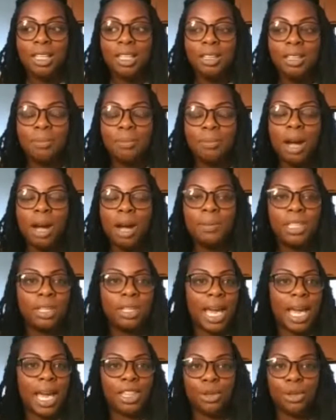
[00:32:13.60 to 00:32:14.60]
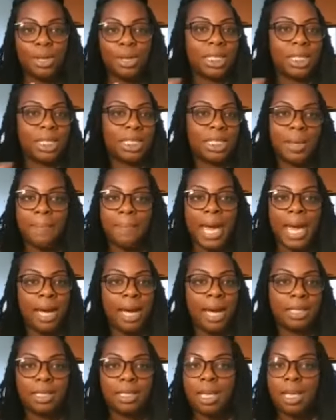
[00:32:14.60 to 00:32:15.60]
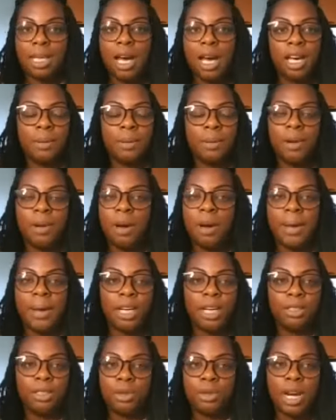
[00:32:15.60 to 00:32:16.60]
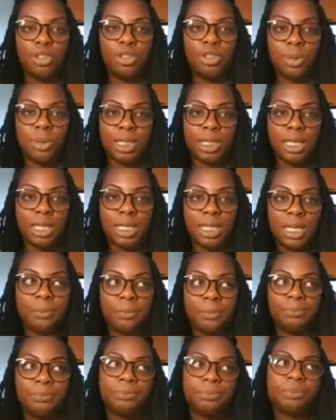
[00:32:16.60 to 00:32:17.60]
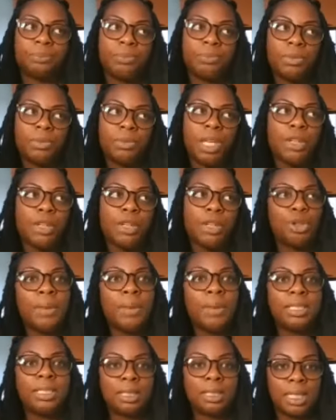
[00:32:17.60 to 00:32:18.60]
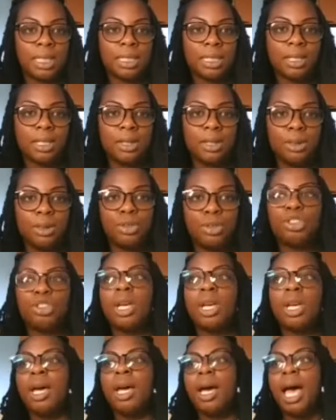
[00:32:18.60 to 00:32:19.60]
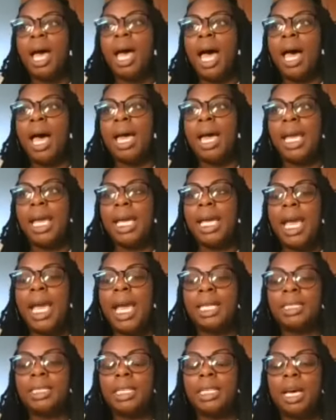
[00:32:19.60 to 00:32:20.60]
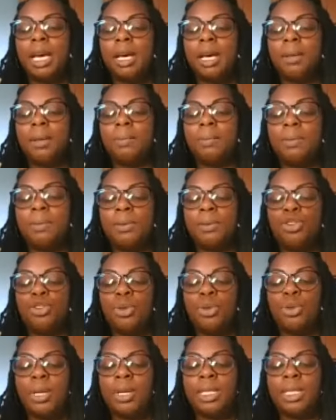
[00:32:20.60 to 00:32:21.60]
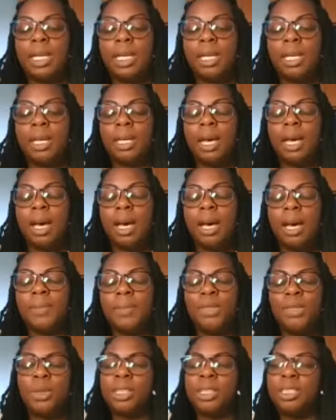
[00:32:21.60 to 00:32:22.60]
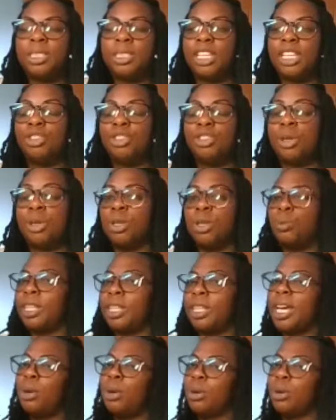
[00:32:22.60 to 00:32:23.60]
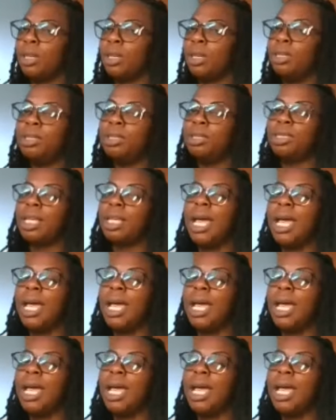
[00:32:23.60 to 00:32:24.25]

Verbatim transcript: probably had the greatest impact um, on my undergraduate study. Through my success coach, I ended up joining um, an organization called Without Words.